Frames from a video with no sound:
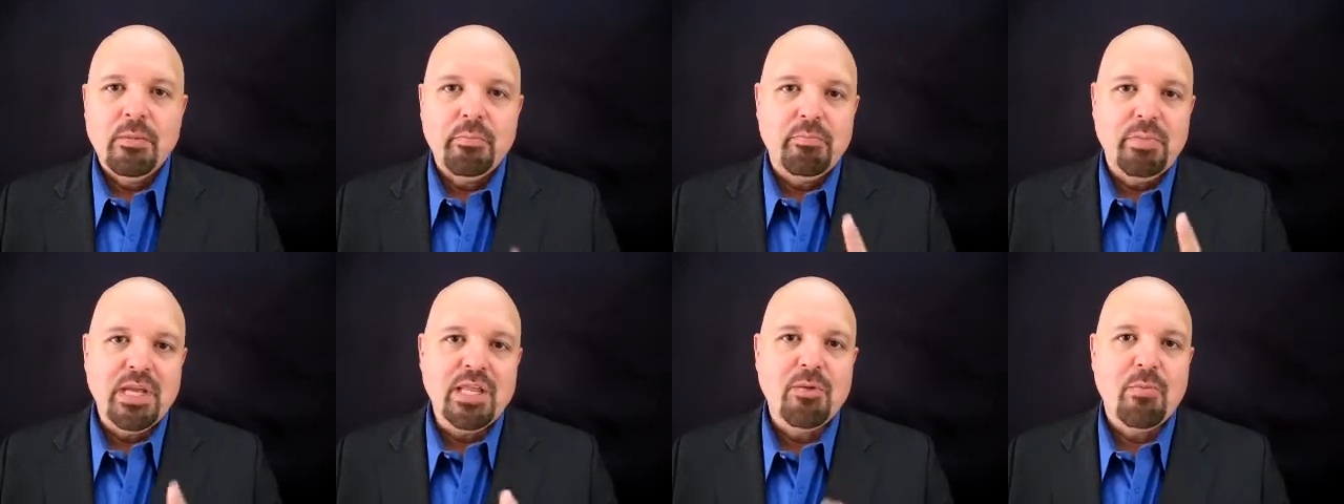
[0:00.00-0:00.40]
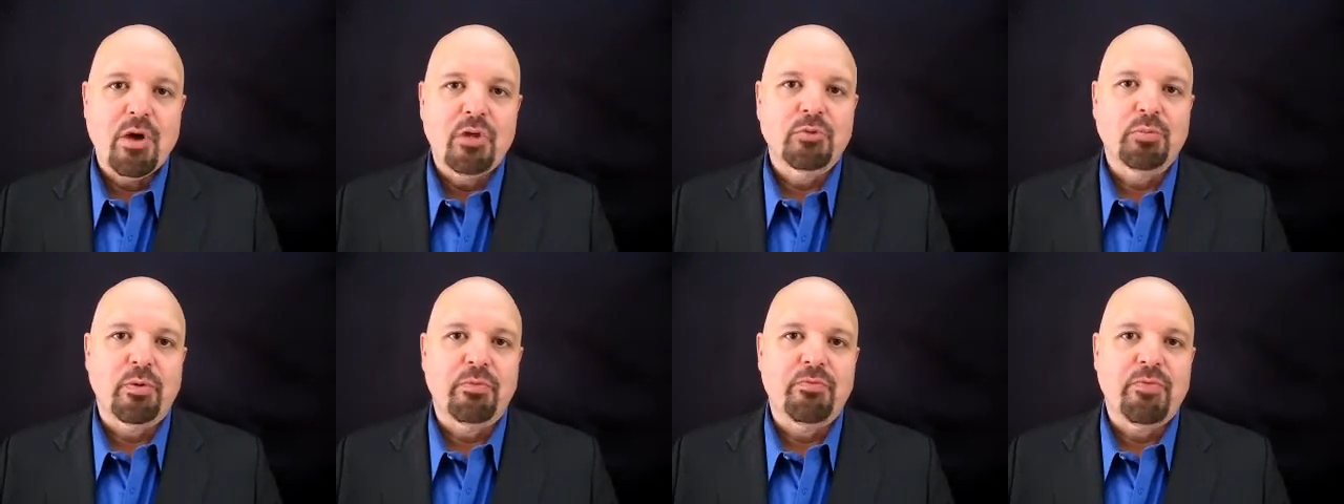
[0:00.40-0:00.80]
Be the
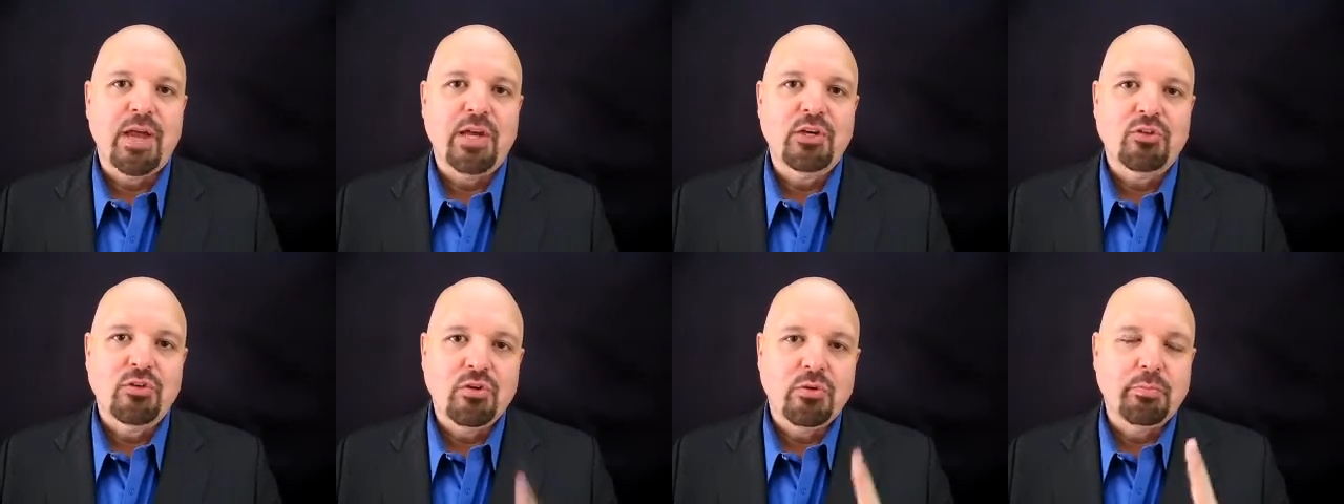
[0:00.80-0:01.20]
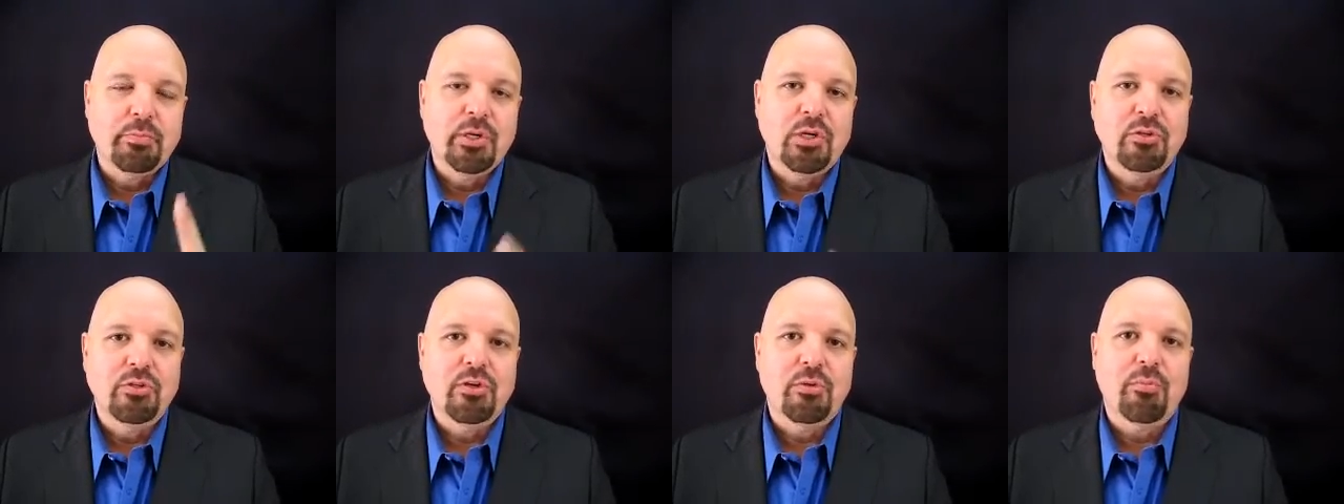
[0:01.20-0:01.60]
most professional,
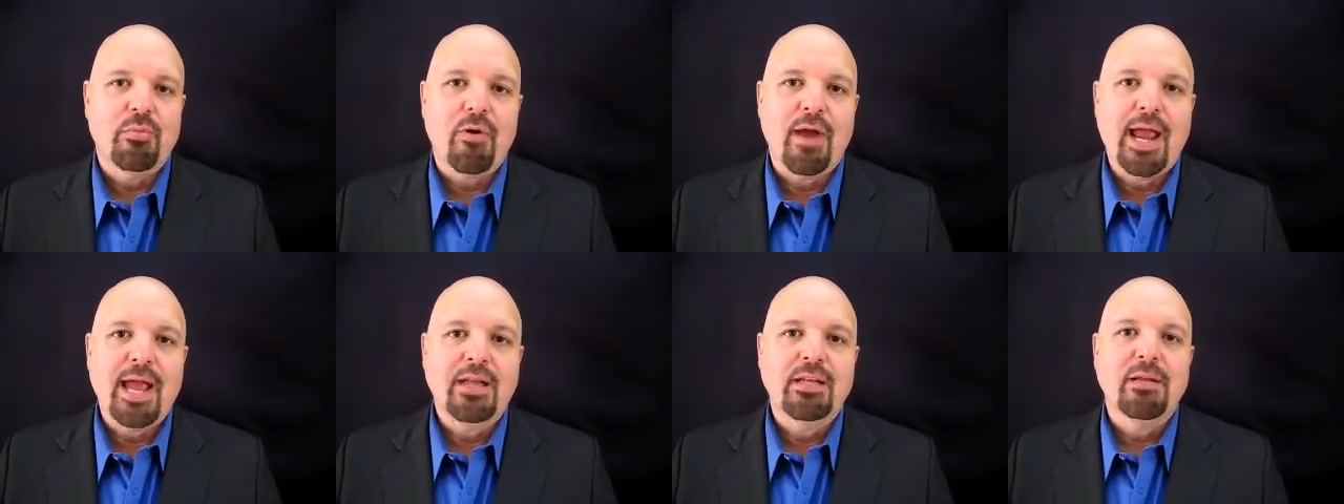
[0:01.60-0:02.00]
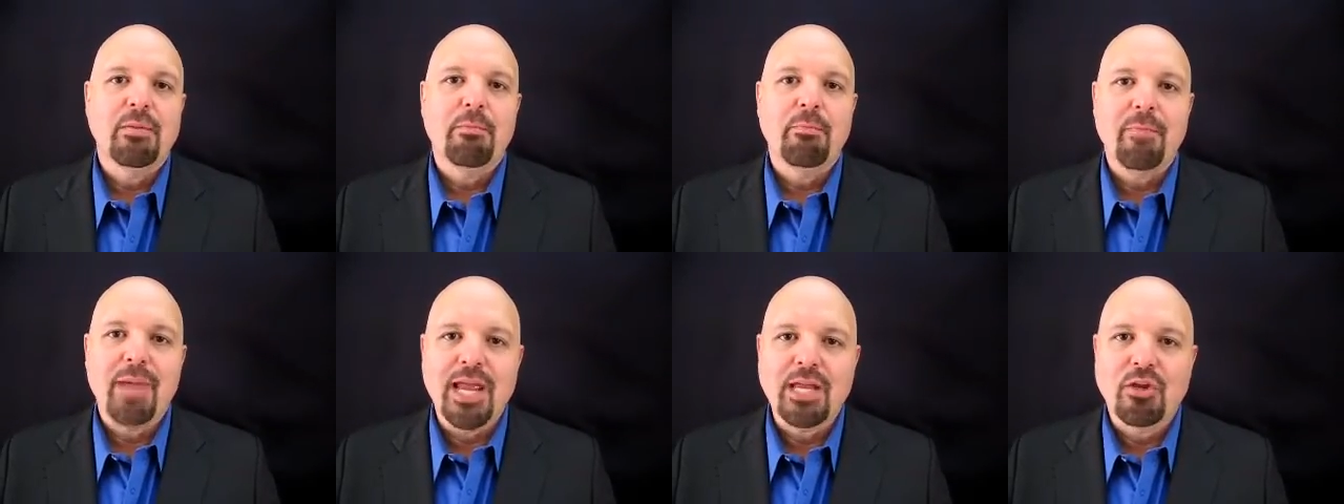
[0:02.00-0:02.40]
build your brand,
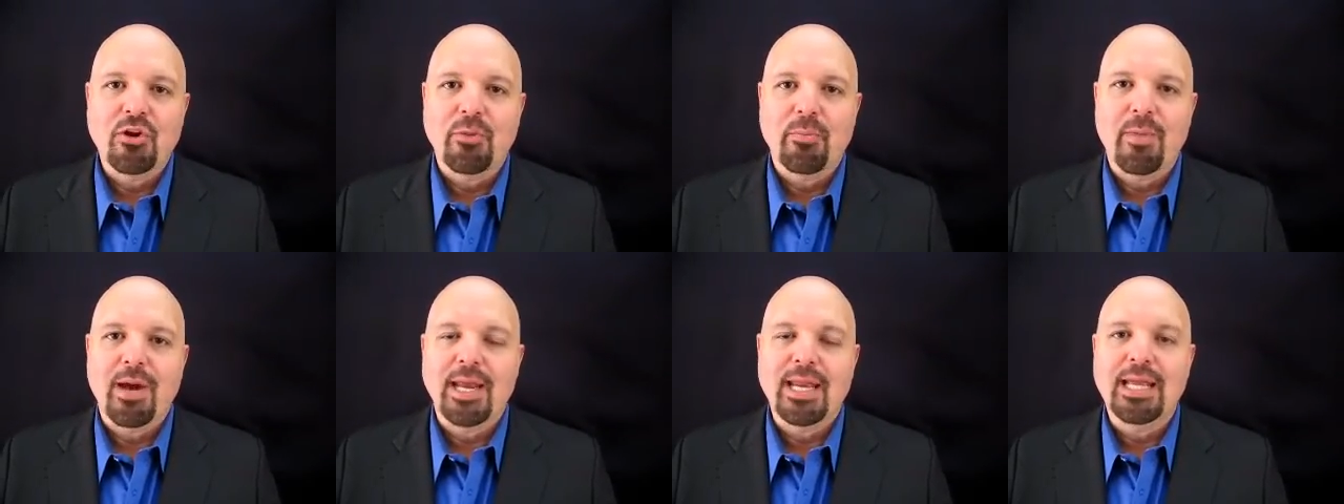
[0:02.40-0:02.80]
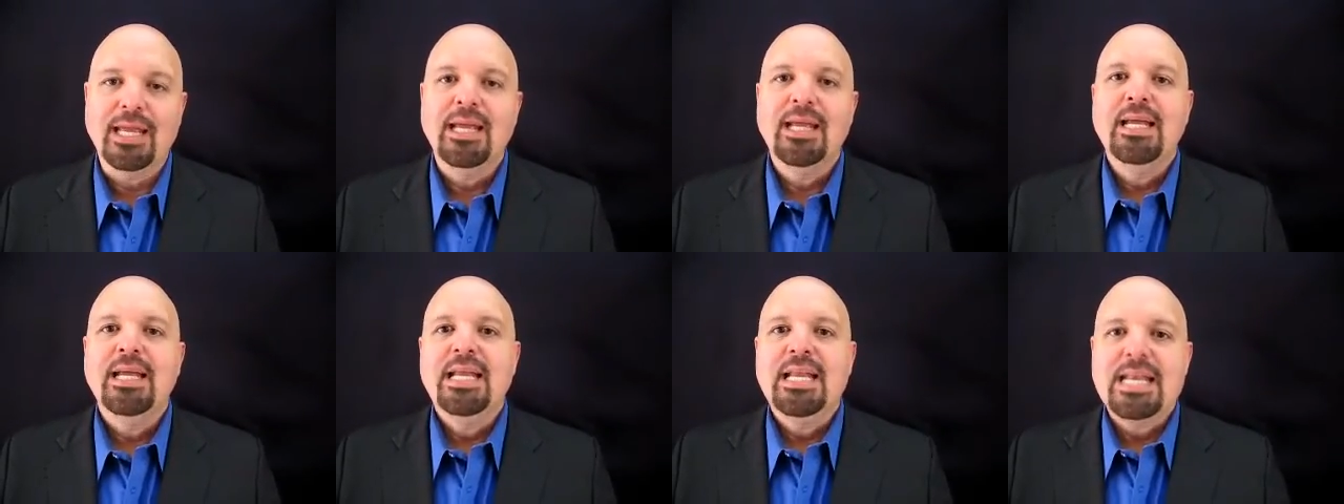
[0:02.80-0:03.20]
make your money.
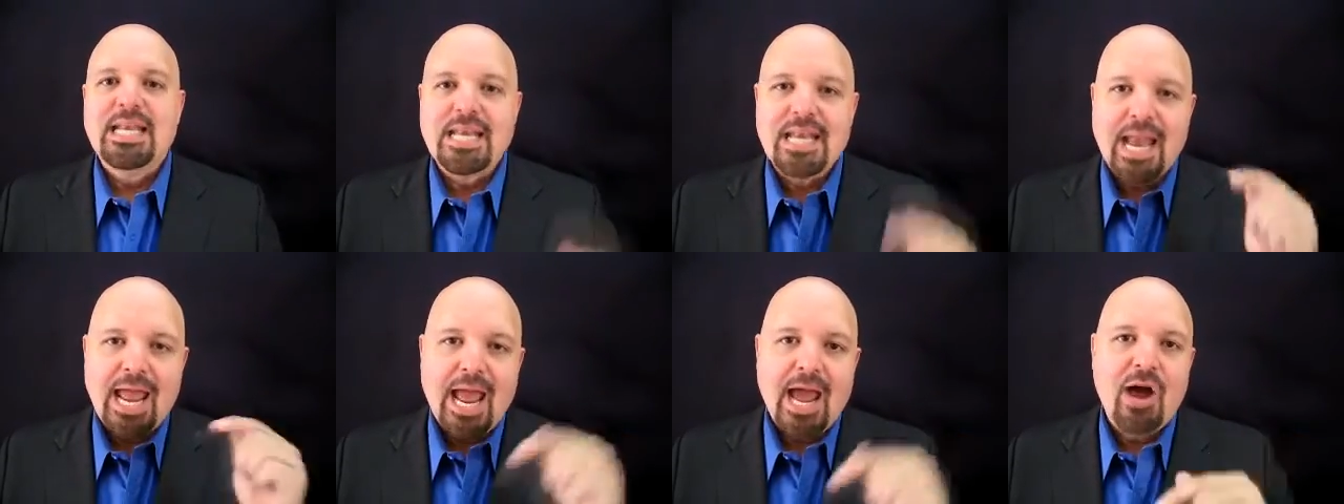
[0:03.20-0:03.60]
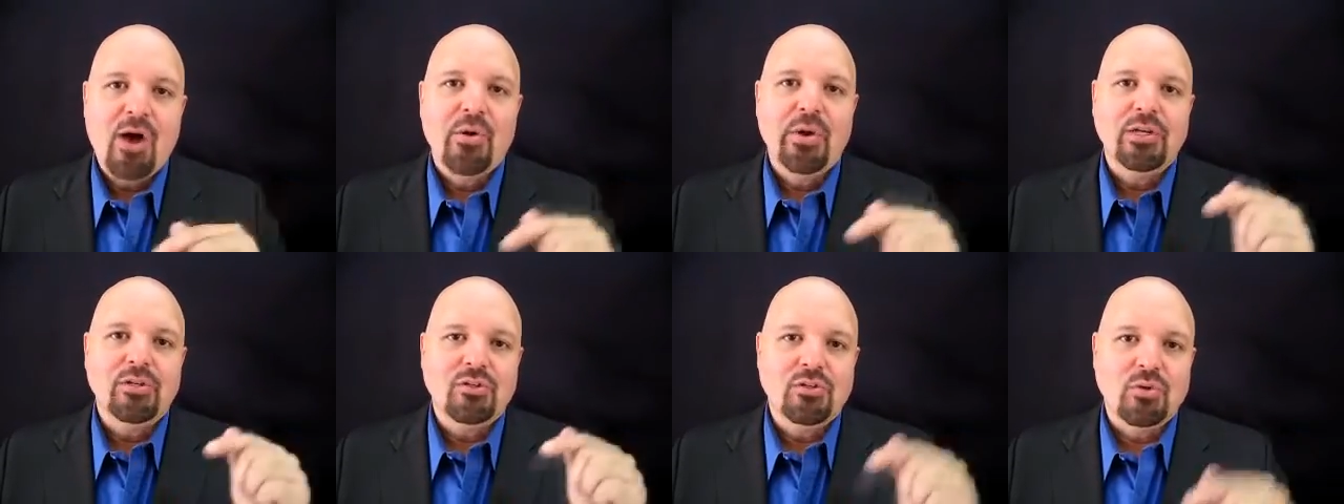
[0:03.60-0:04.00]
Now
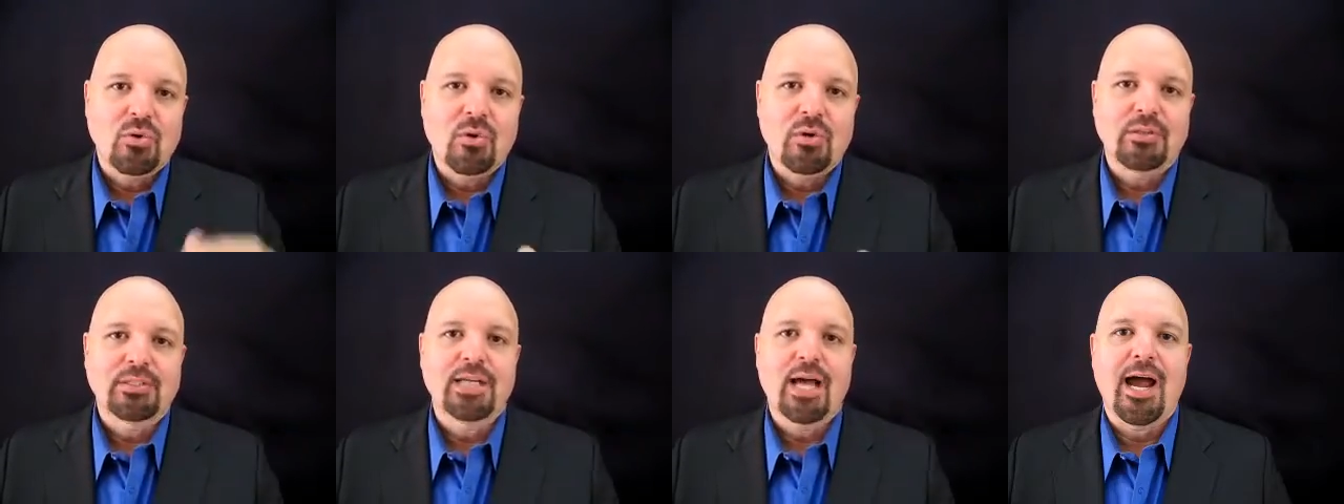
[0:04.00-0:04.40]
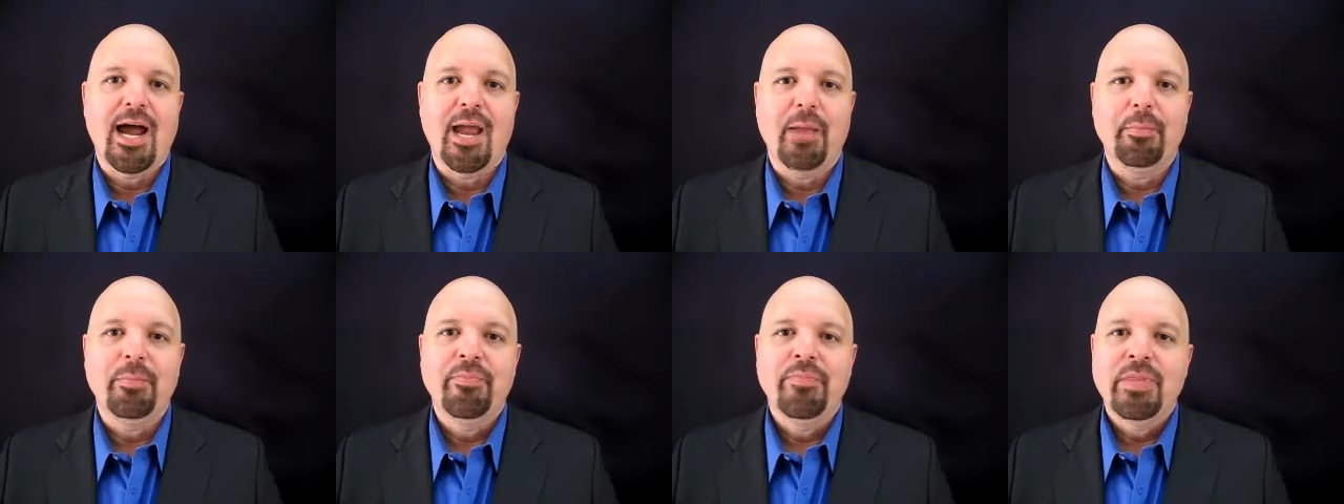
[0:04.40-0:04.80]
is your time.